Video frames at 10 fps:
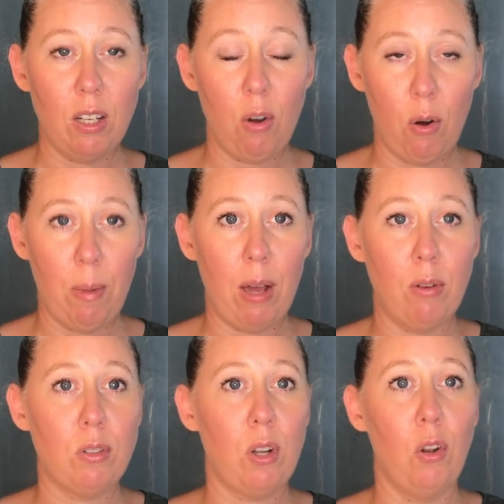go
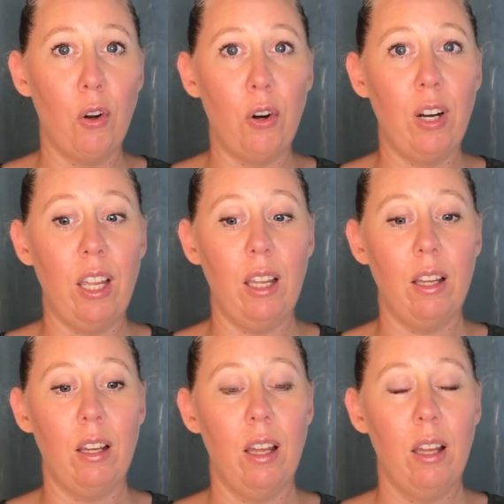about
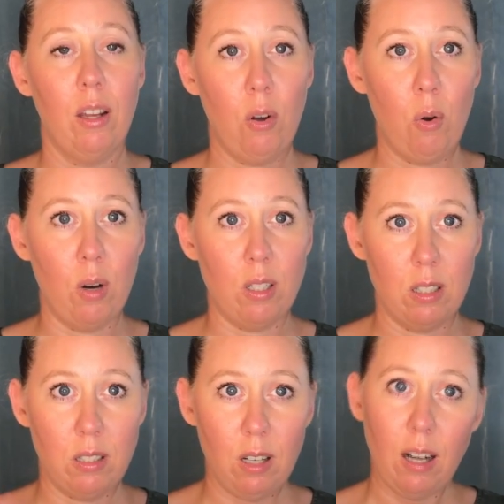learning
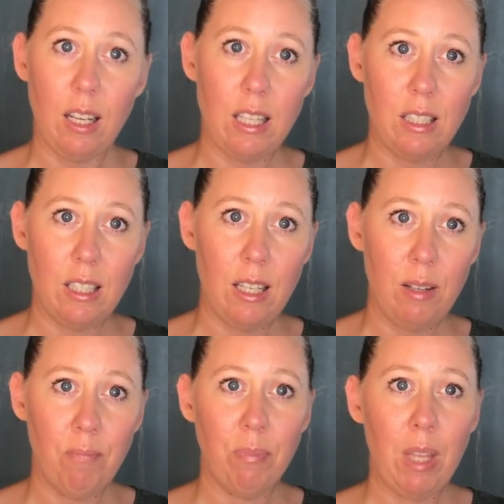chords. Start
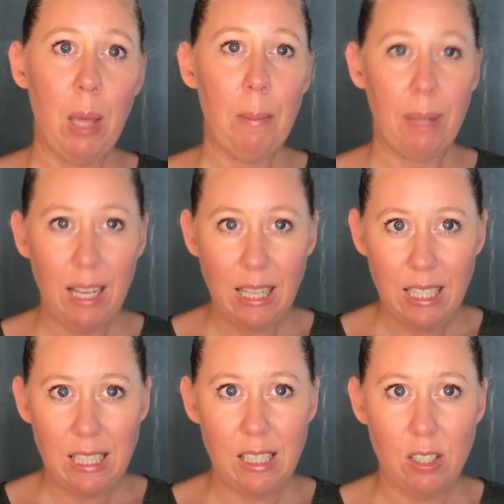easy, play an
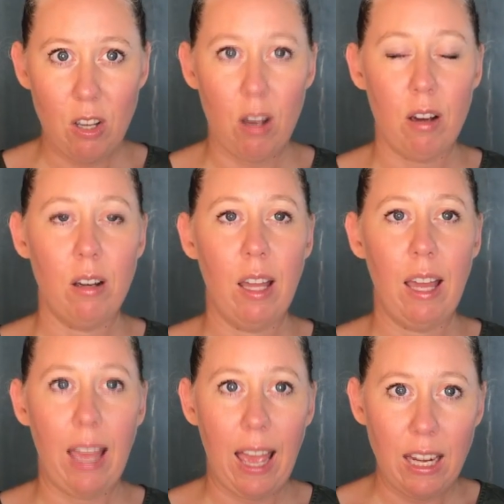easy song,
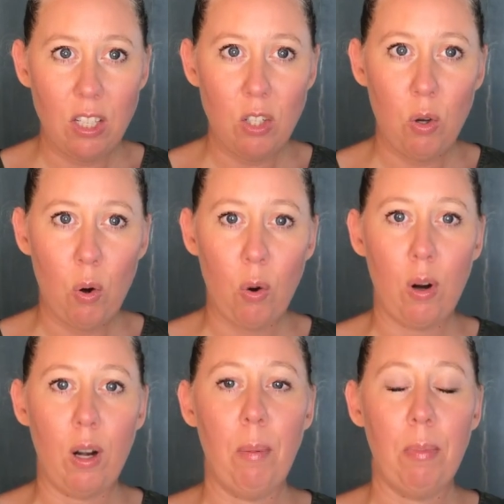add a new
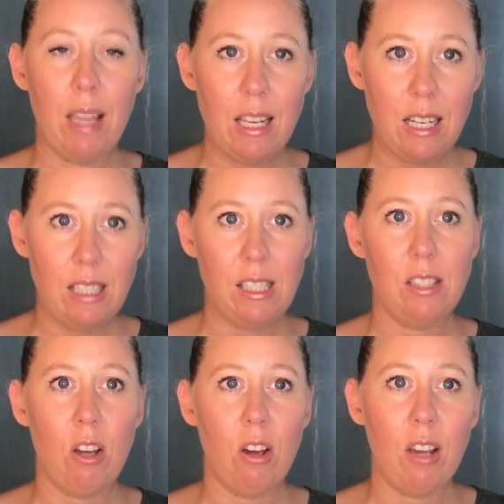chord, play an easy
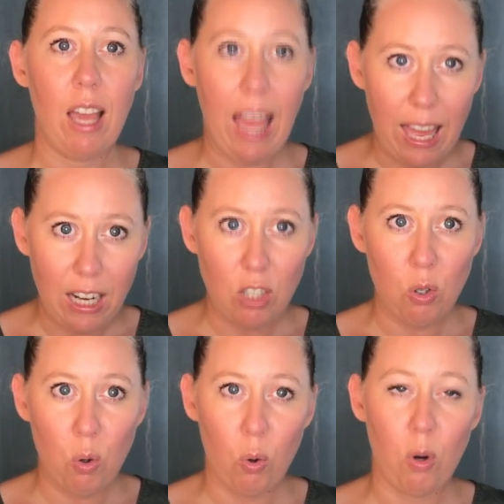song, add a
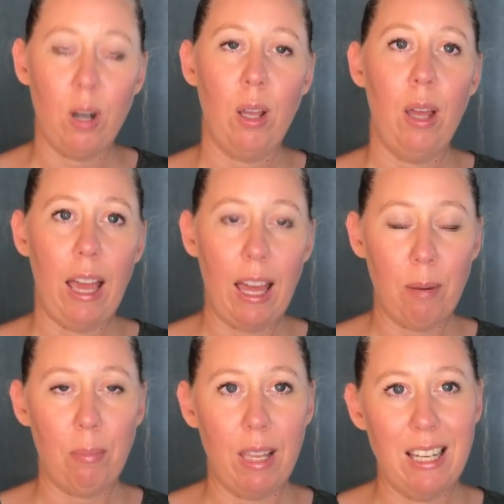new chord,
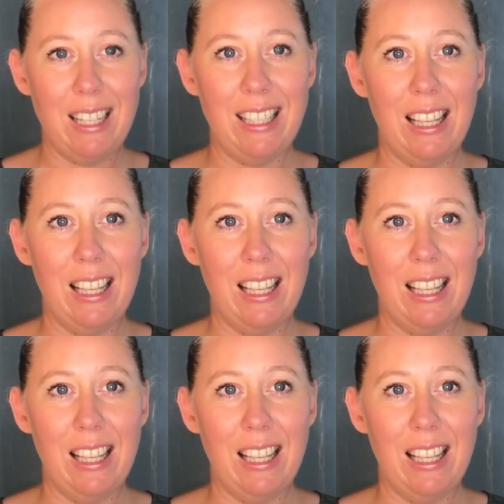play an